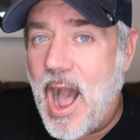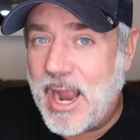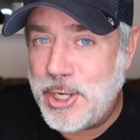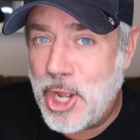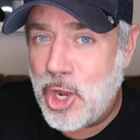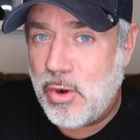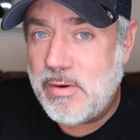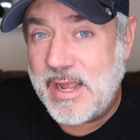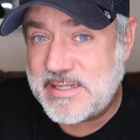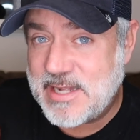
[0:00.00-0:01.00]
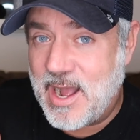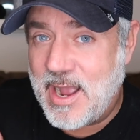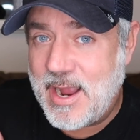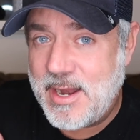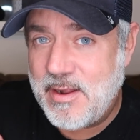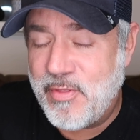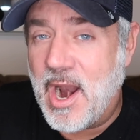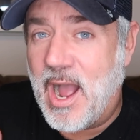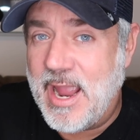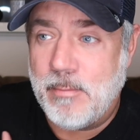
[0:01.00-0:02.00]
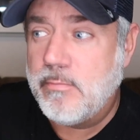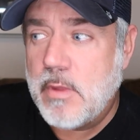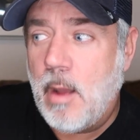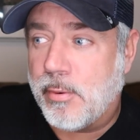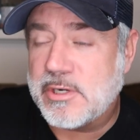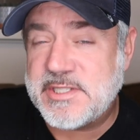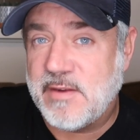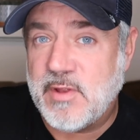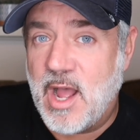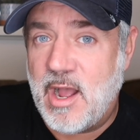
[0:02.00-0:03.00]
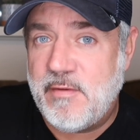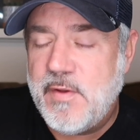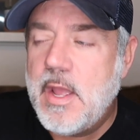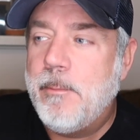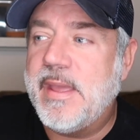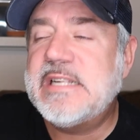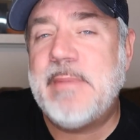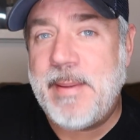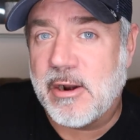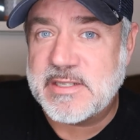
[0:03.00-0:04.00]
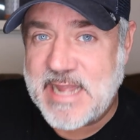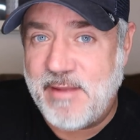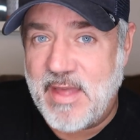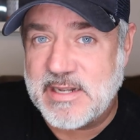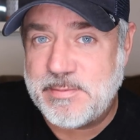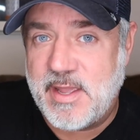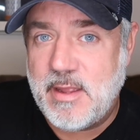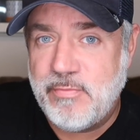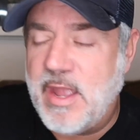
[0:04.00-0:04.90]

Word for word: I know inside that I am a person of love because my parents gave that to me.